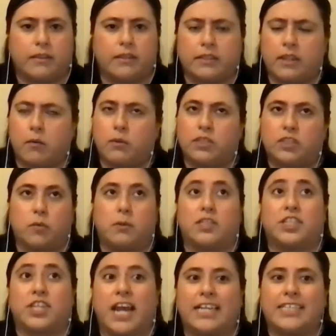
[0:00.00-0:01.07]
There was so
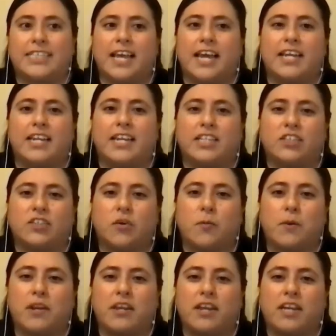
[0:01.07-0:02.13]
much gaslighting, so
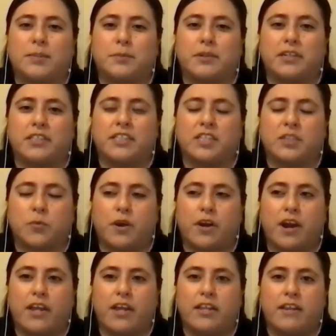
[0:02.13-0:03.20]
many experiences where
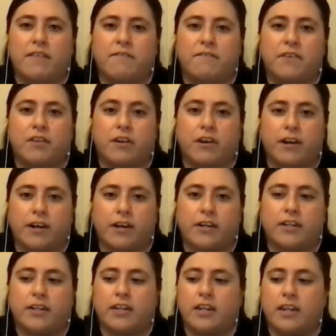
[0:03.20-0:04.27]
I didn't feel
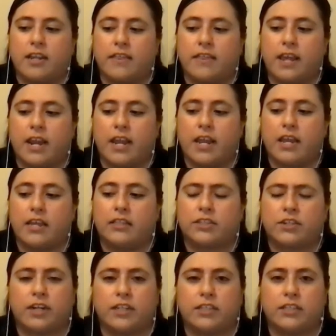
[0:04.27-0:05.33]
heard, that I
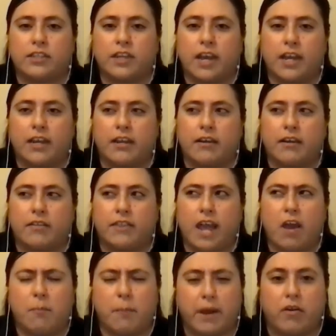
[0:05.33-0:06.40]
started to kind of
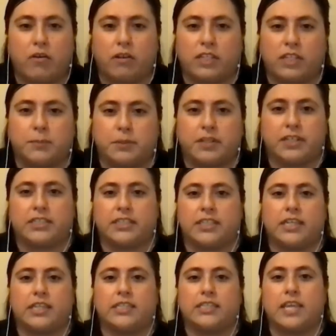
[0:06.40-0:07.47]
doubt my own
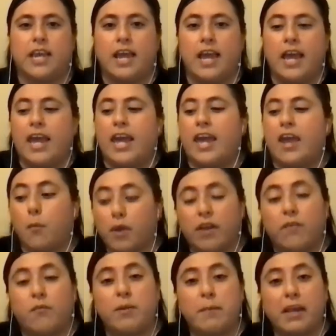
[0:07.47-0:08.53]
experiences. And when I
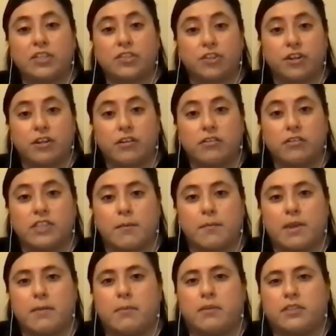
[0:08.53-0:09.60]
read my journals, I'm
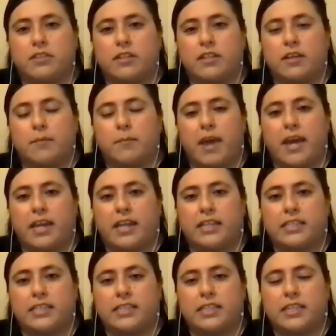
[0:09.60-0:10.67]
able to look back and
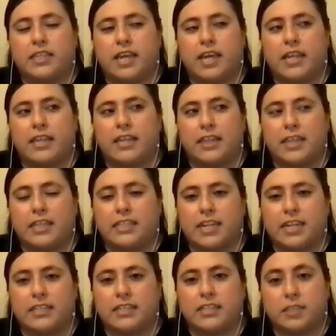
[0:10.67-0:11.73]
see that the things that
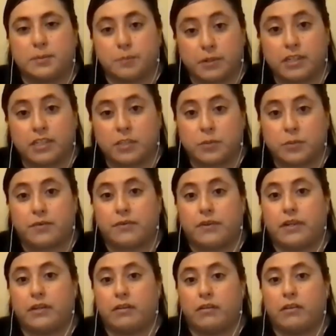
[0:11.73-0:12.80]
I experienced were
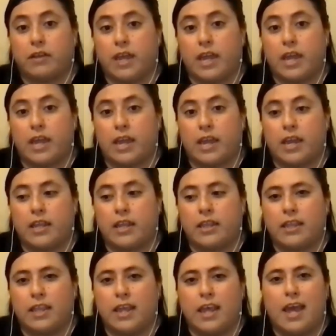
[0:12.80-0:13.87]
real.
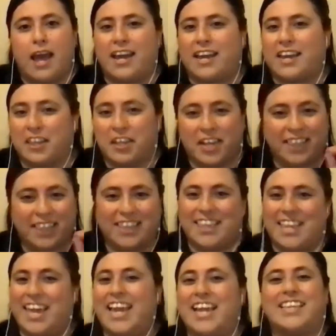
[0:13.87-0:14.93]
And I can look at the
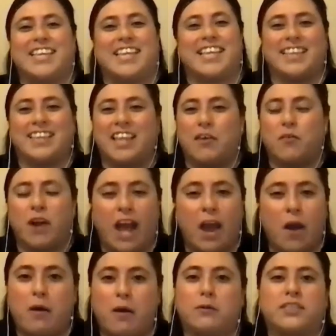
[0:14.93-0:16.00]
date and
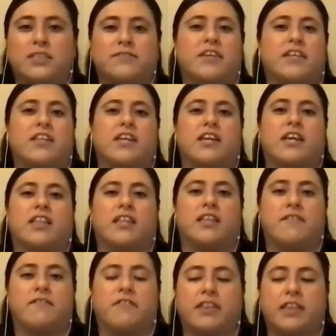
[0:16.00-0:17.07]
how I was feeling and the
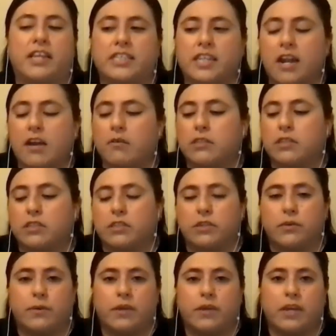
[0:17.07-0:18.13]
different things that I was
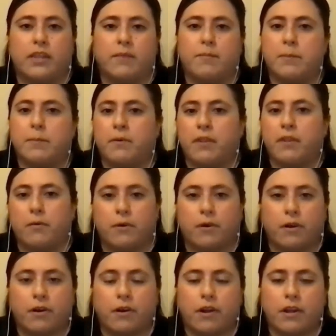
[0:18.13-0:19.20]
doing and the people that
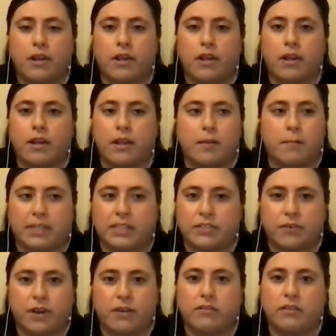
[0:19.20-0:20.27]
were in my
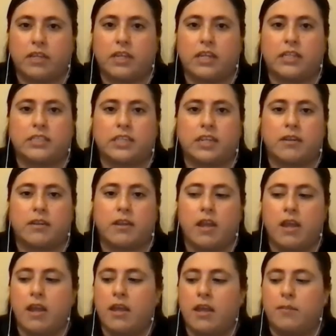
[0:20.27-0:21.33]
surroundings and
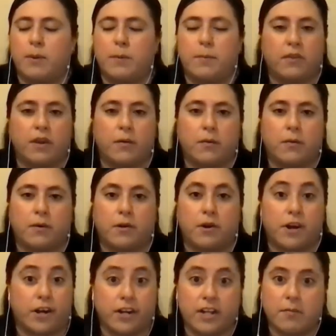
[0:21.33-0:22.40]
people that were
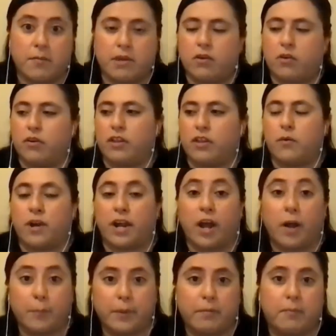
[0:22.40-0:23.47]
hurting me or that were
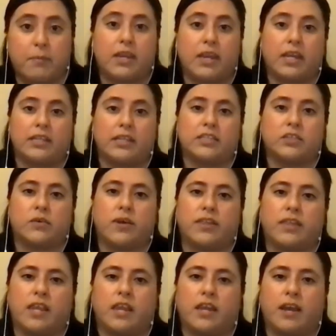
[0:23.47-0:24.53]
helping me. And so I
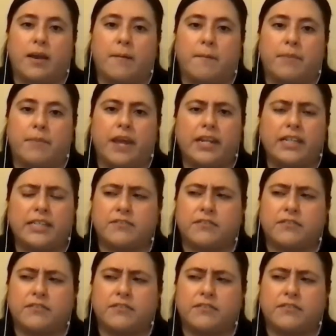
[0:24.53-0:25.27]
think that is